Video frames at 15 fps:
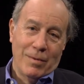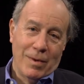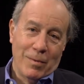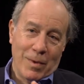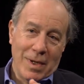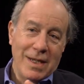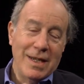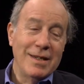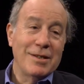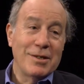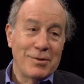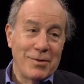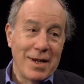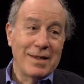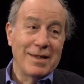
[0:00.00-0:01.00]
we need to
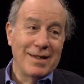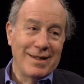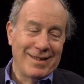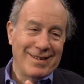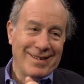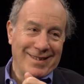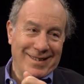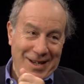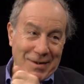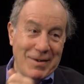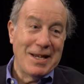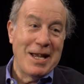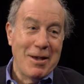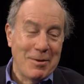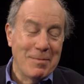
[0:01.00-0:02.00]
strengthen
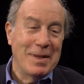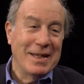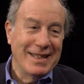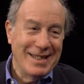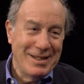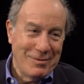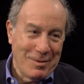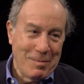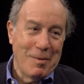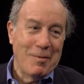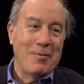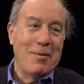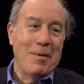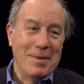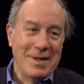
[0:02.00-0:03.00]
their accountability for
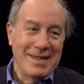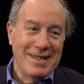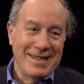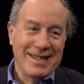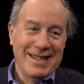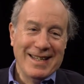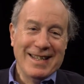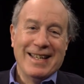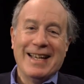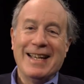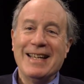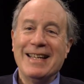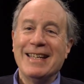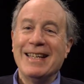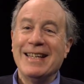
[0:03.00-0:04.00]
performance.
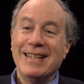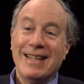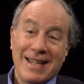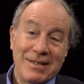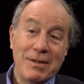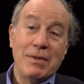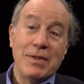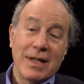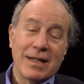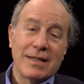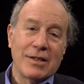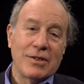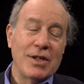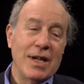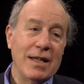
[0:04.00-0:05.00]
And I do think
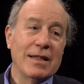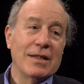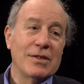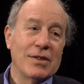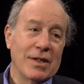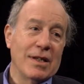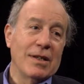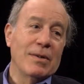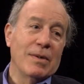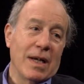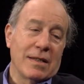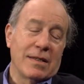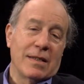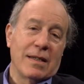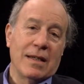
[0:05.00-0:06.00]
it's a challenge in the
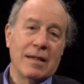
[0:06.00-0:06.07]
U.S.